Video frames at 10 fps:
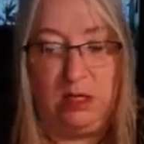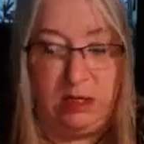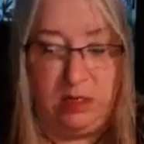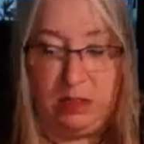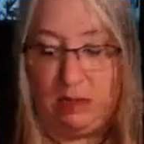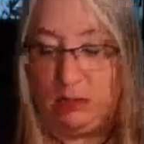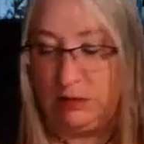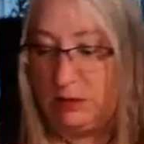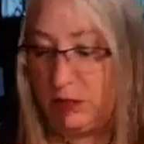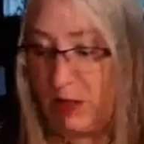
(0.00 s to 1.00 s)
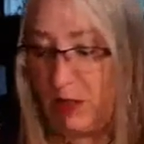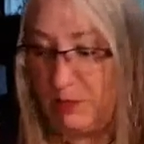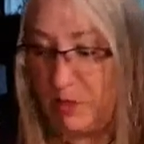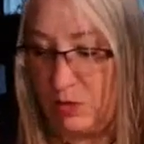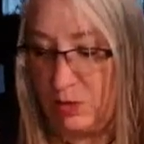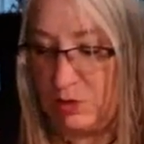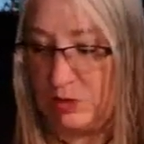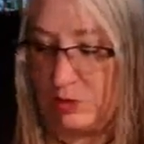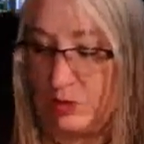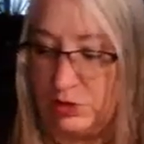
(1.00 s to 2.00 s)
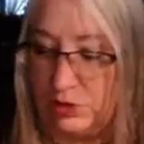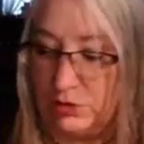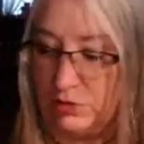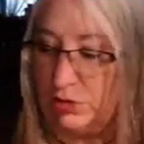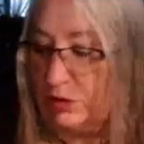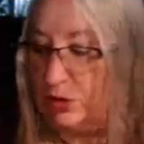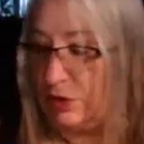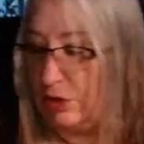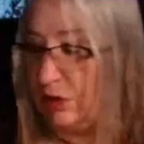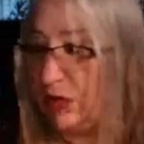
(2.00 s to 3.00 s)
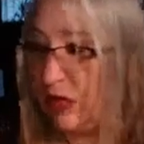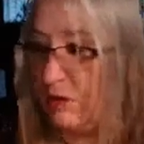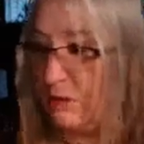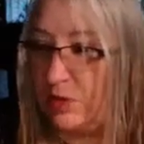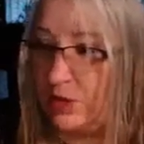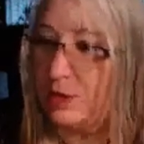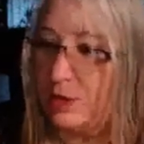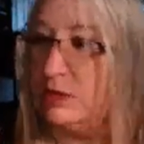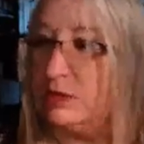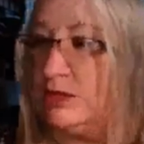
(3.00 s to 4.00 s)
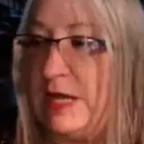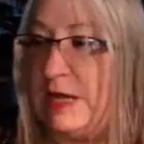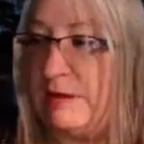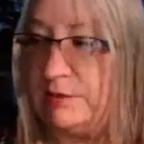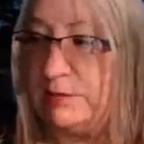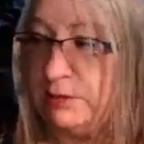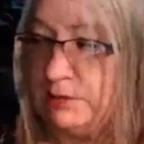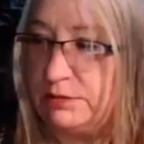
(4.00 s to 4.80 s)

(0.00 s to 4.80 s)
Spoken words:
and I'm going to turn the camera down,